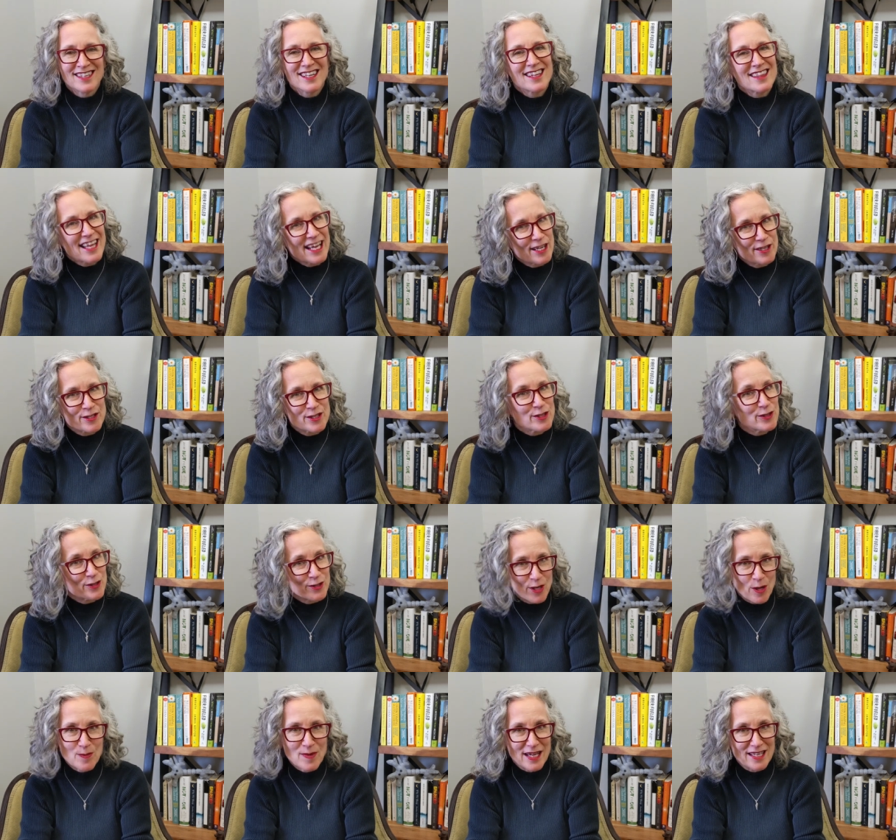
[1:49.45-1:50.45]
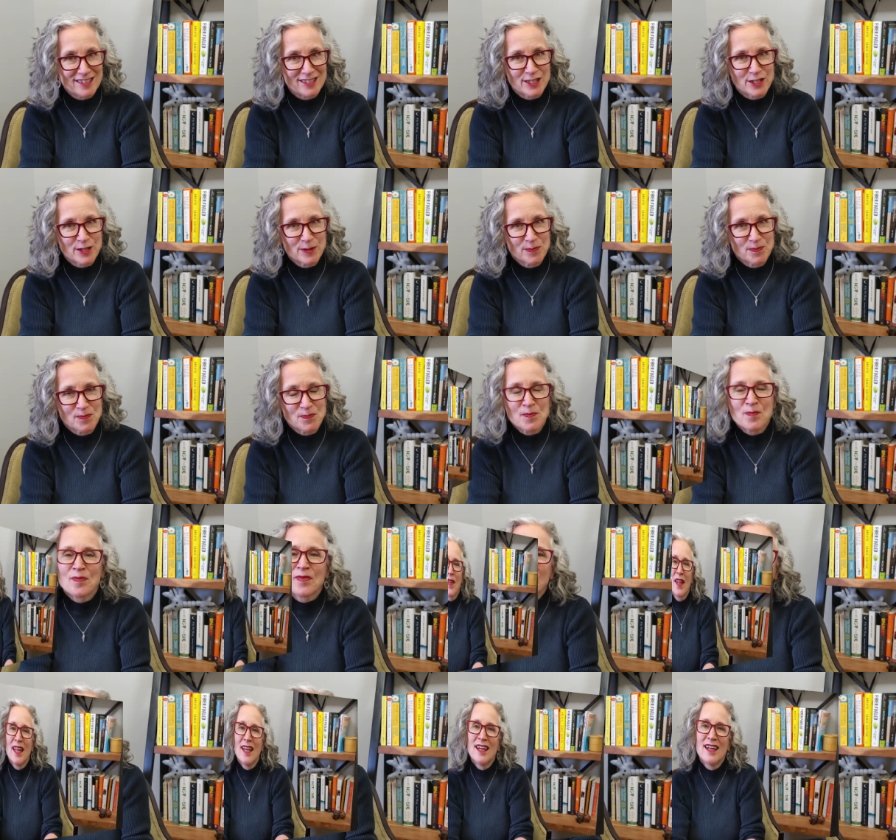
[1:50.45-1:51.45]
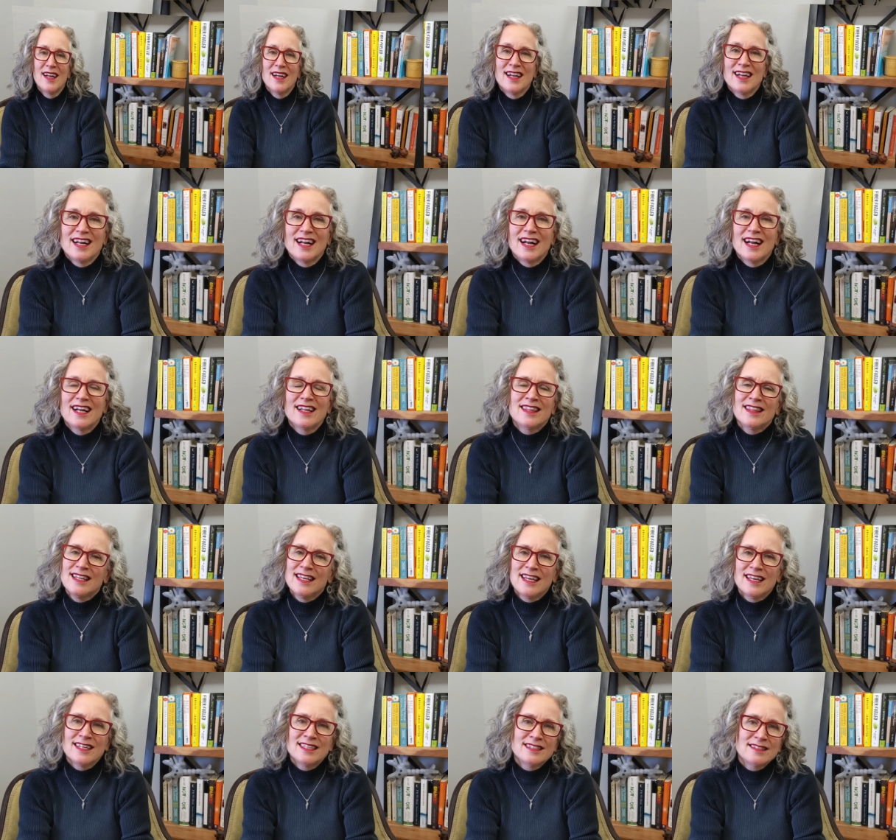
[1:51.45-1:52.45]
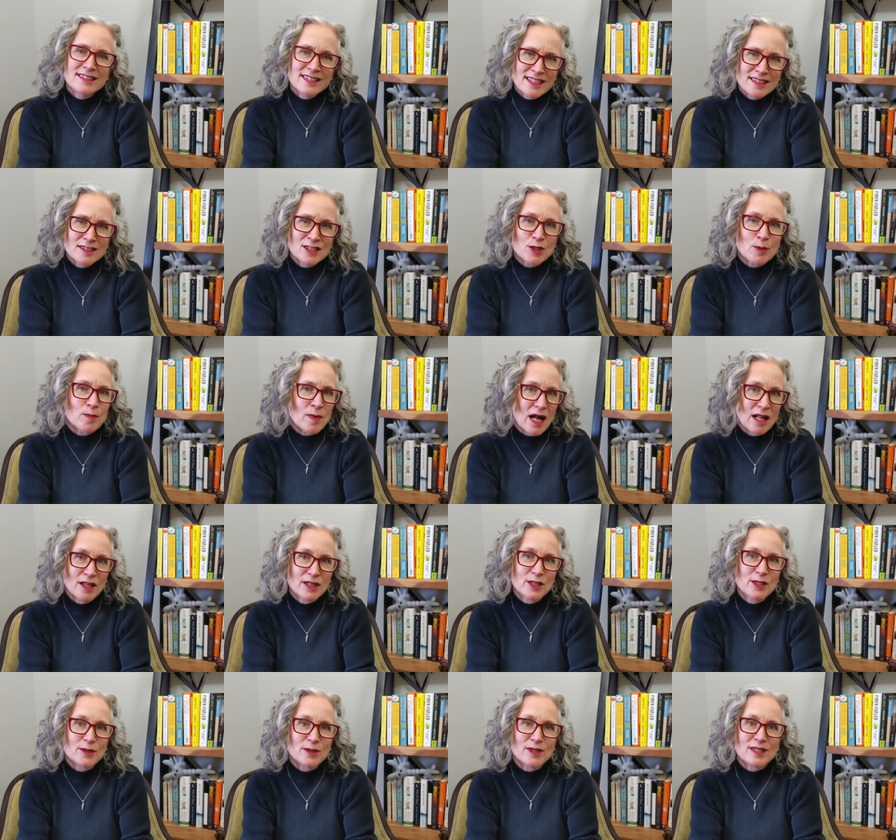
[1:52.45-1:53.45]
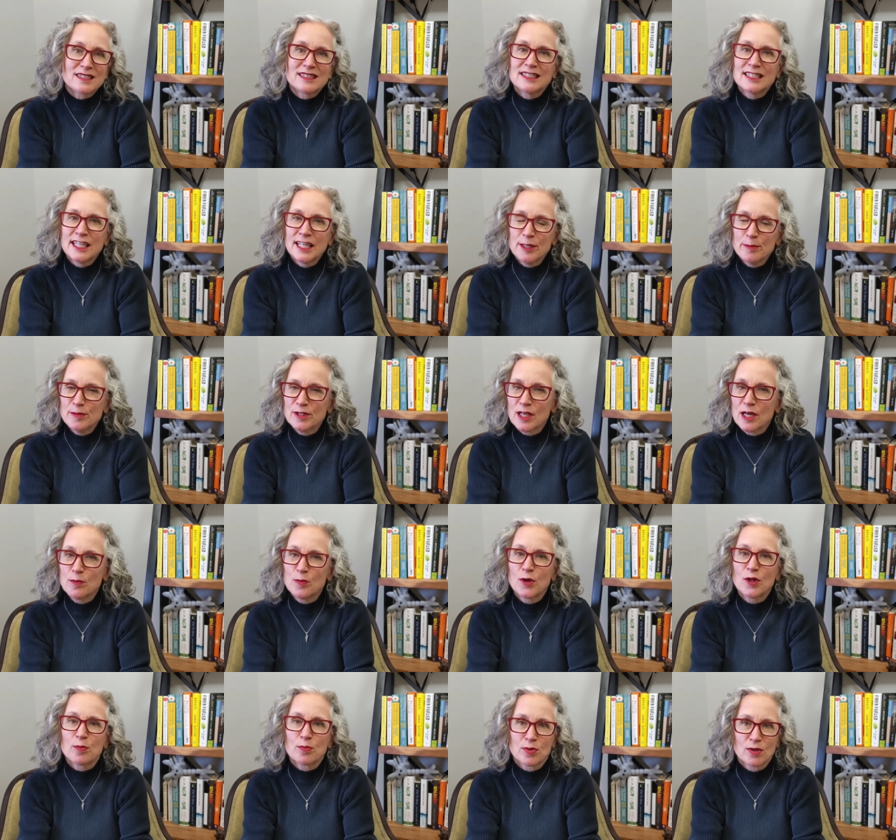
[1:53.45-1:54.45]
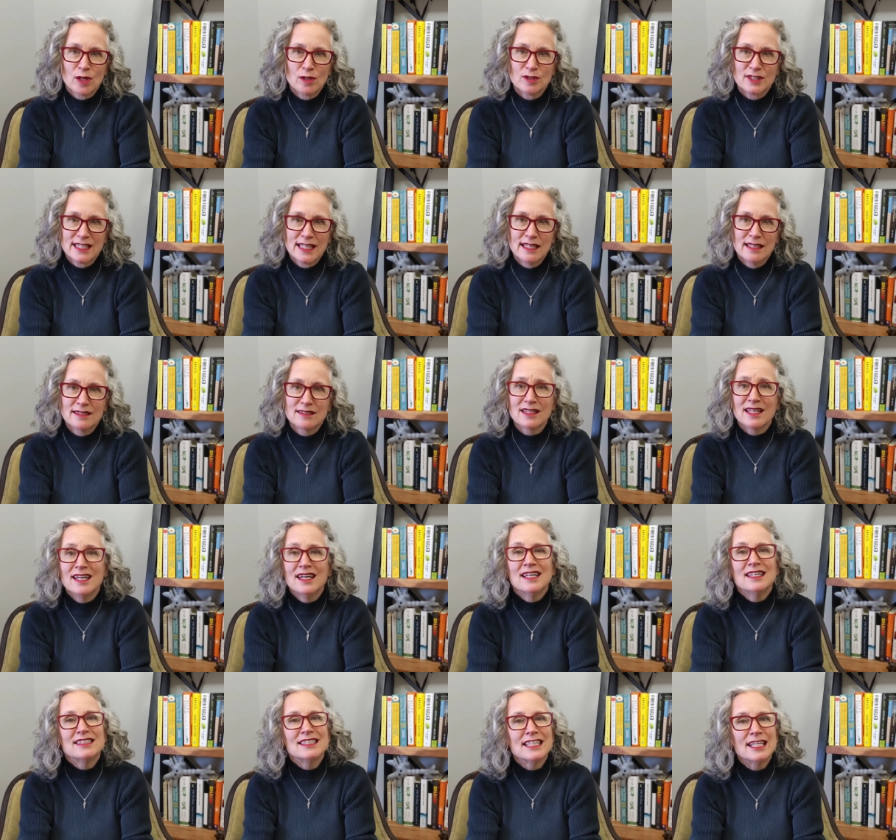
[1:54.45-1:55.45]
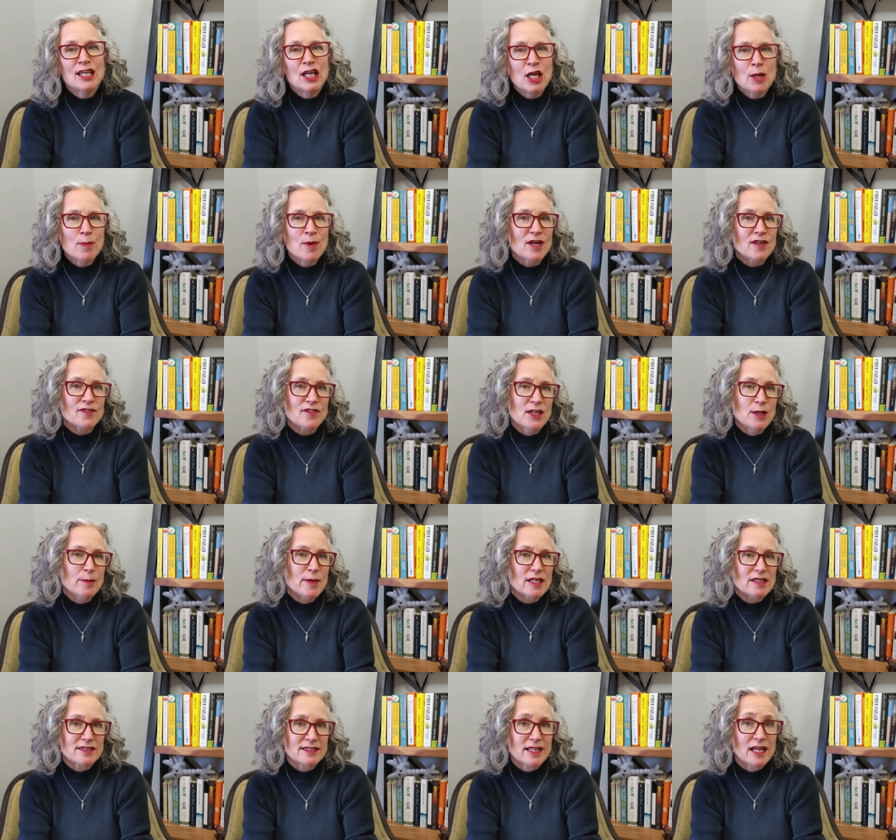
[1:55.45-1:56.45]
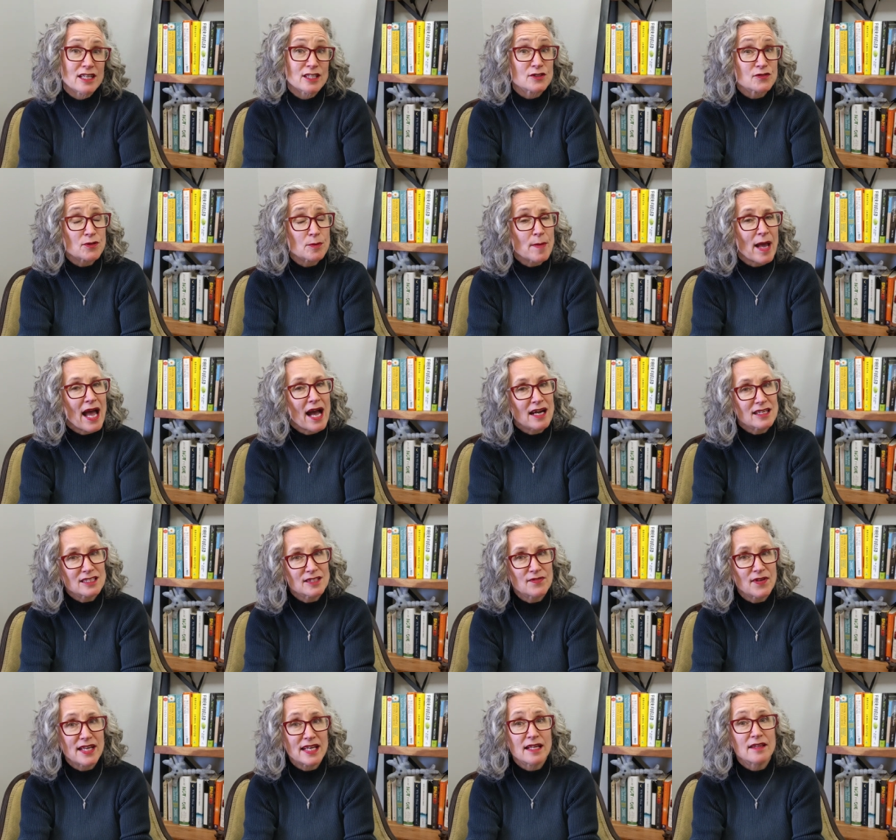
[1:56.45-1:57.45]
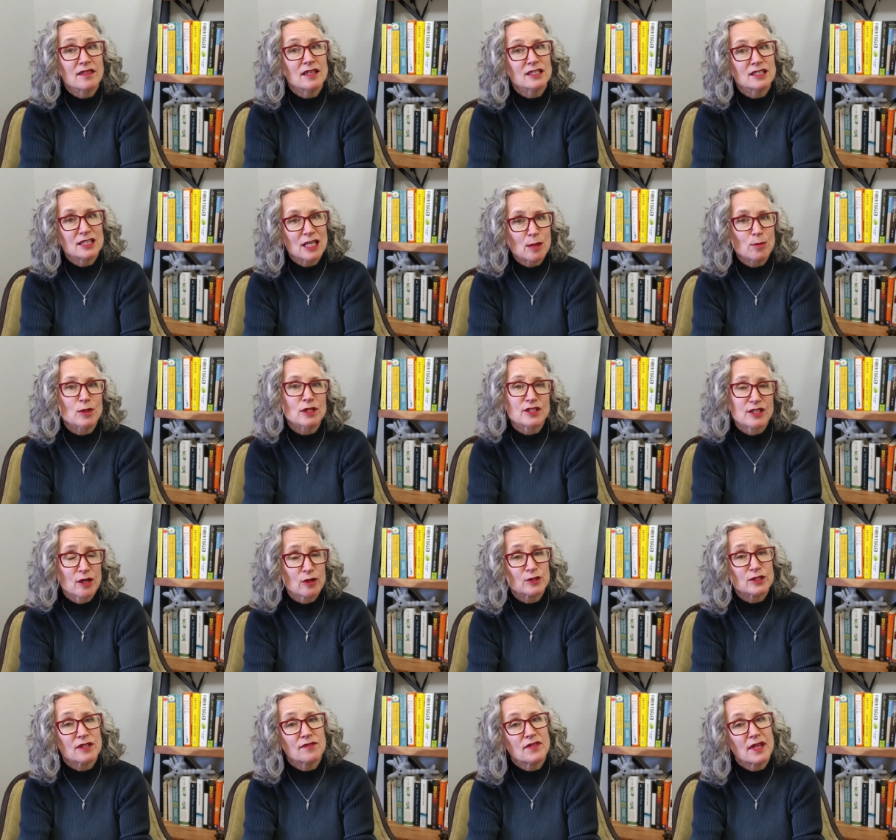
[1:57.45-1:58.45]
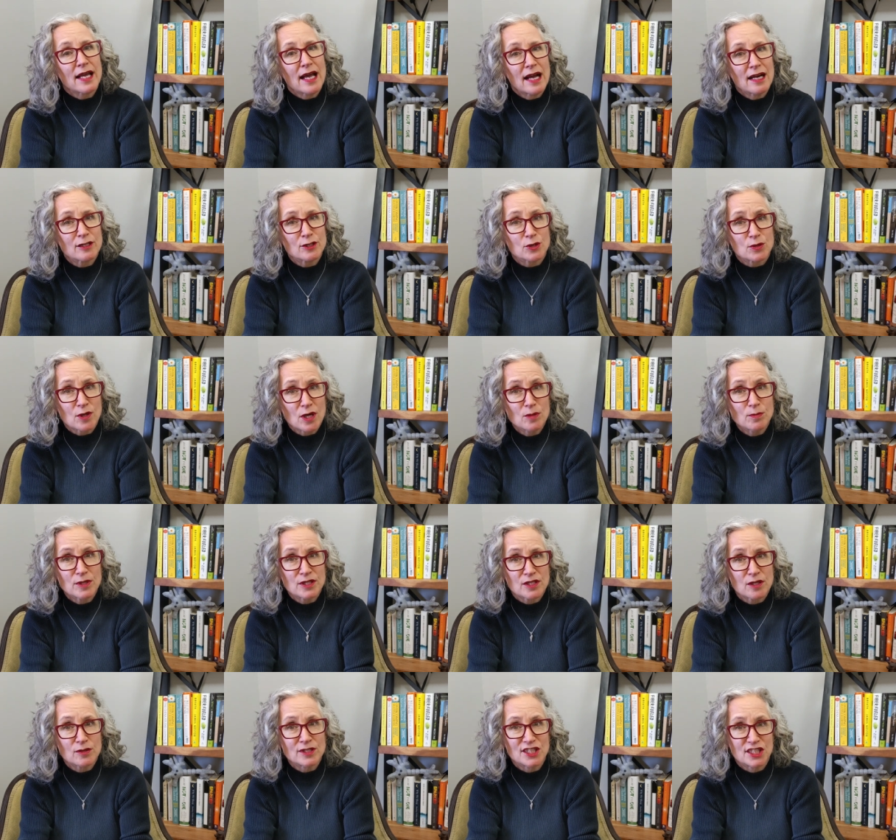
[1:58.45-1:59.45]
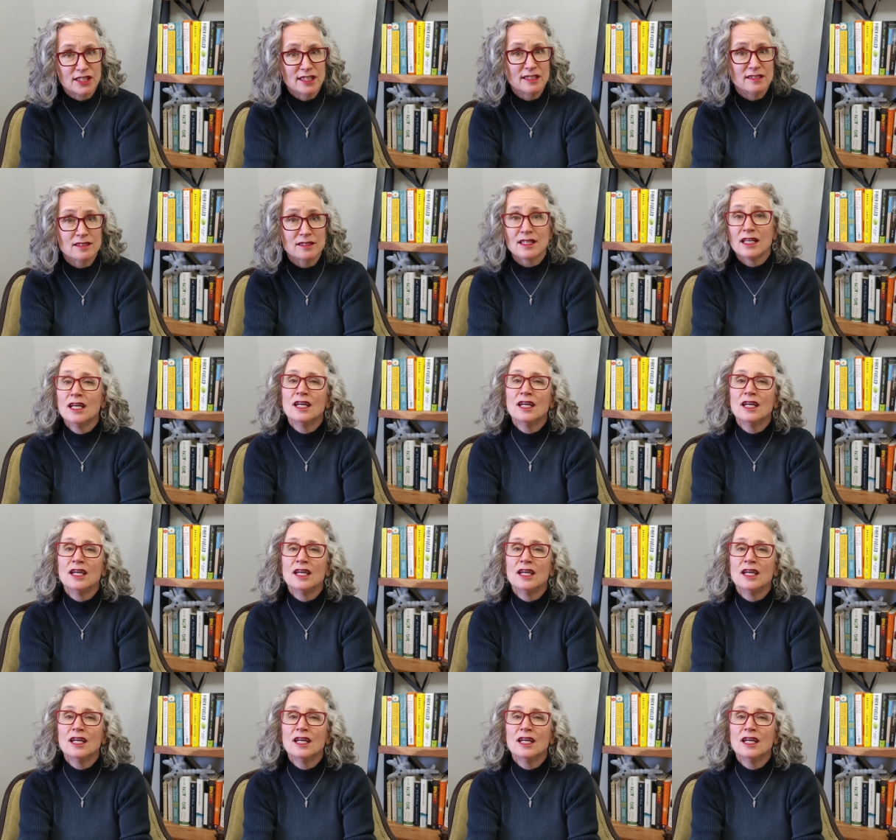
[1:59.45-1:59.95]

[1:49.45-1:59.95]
Thanks so much the Xist molecule teams up with proteins to keep our female cells from activating the double dose of the X chromosome genes,